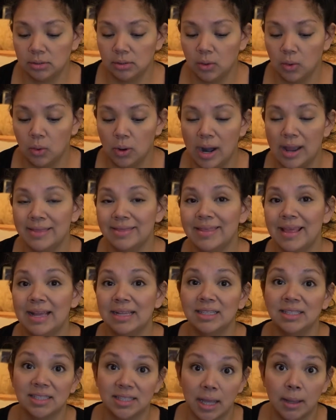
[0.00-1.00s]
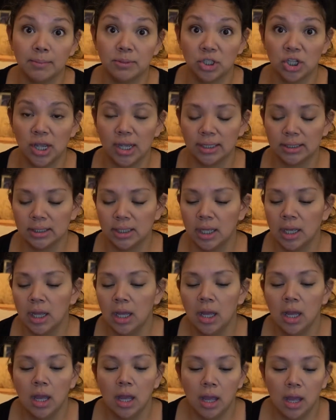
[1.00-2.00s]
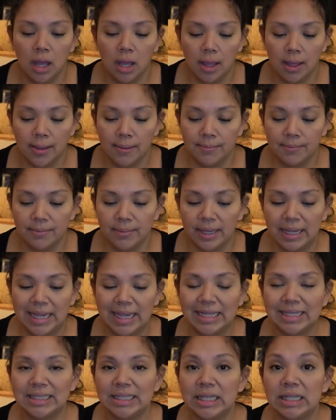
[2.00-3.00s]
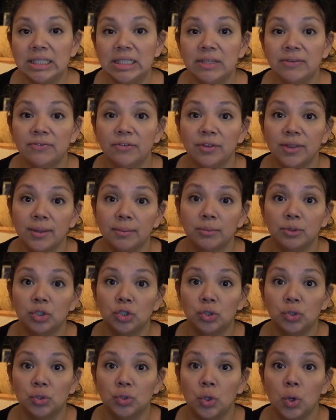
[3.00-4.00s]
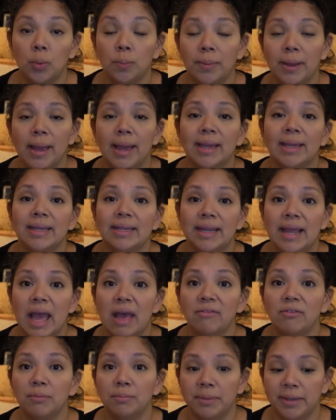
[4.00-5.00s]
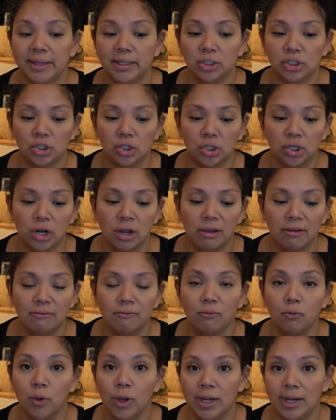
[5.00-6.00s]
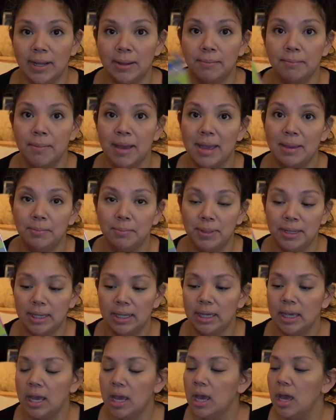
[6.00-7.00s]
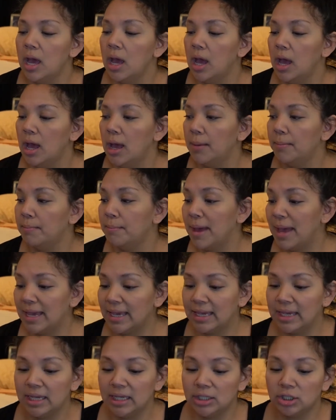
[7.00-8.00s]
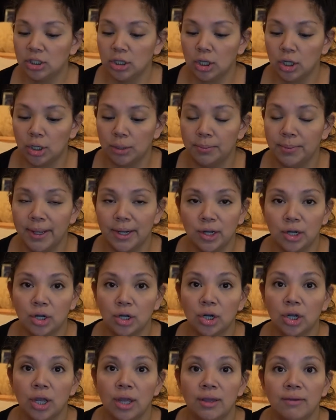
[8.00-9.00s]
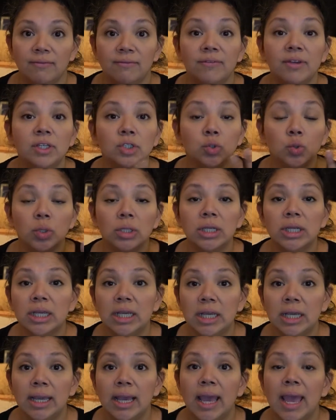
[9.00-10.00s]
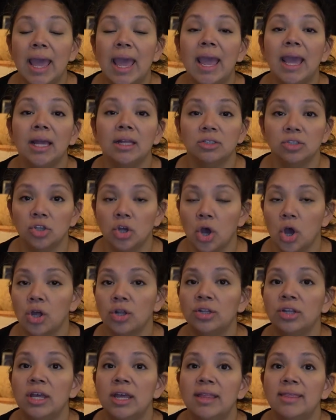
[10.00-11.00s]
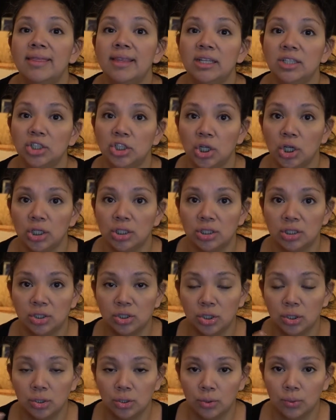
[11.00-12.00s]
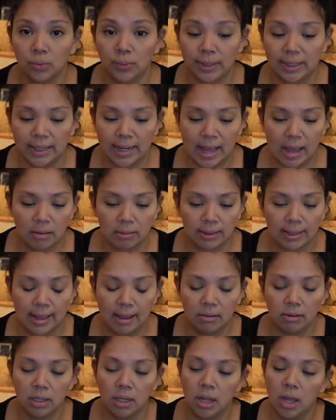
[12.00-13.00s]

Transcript: or on that subject, it's easy for them to go back and have a picture of what it might be. My kids learn better visually, hands-on, than just reading out loud.